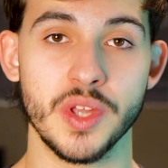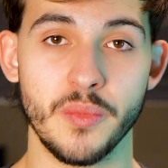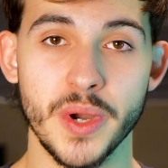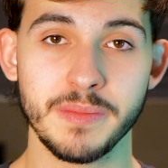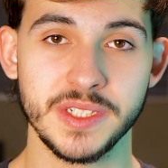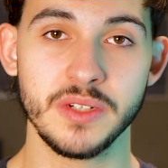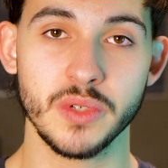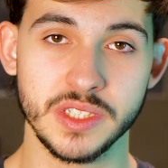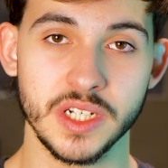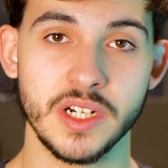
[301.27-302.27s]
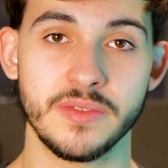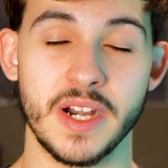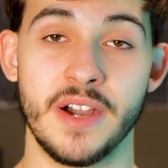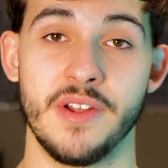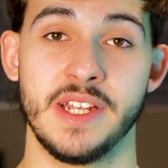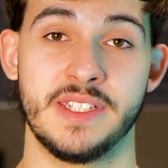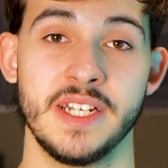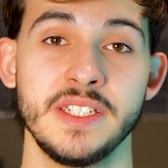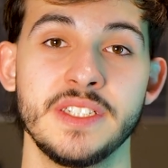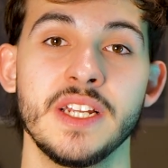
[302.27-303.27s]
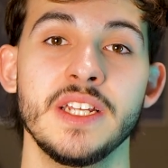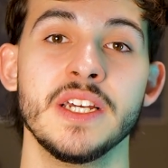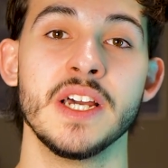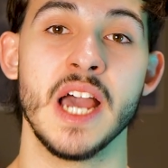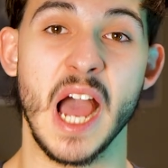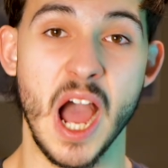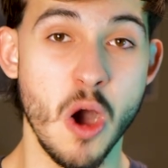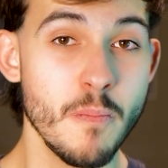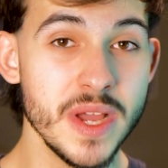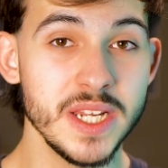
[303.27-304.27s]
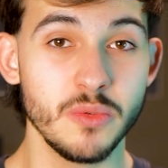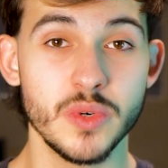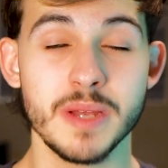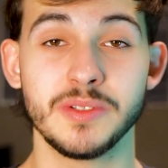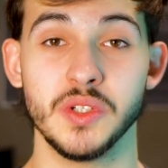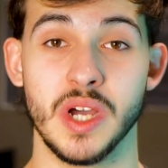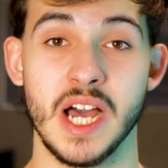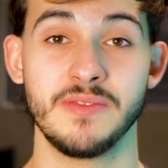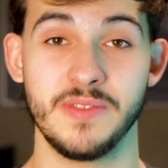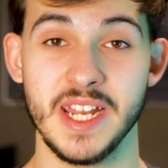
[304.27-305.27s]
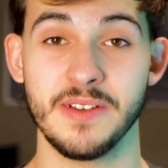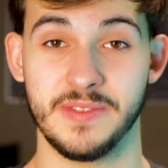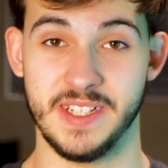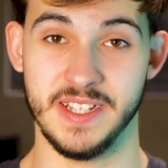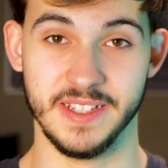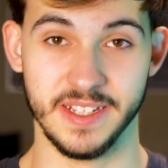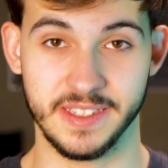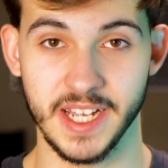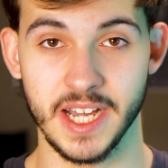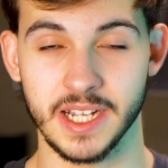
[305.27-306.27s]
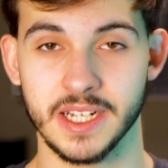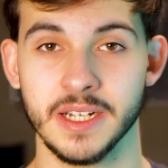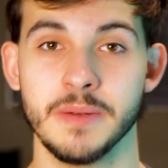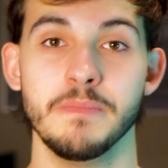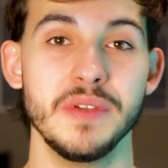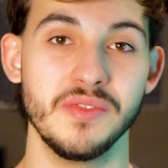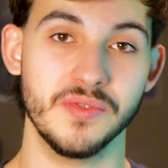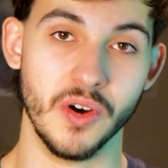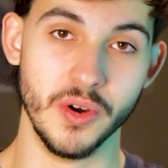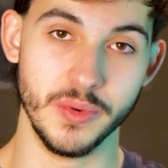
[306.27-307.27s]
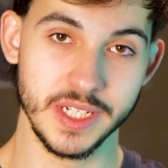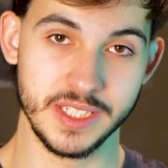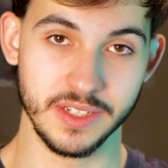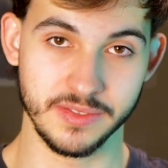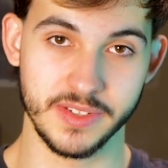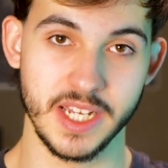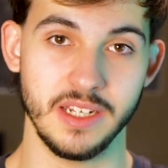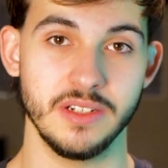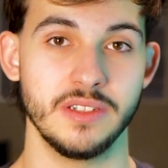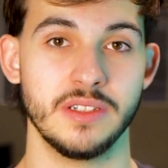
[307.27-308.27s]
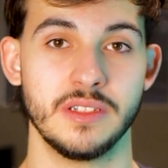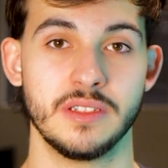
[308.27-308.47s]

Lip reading: the reps in reserve are essentially how many reps you have left in the tank before reaching failure.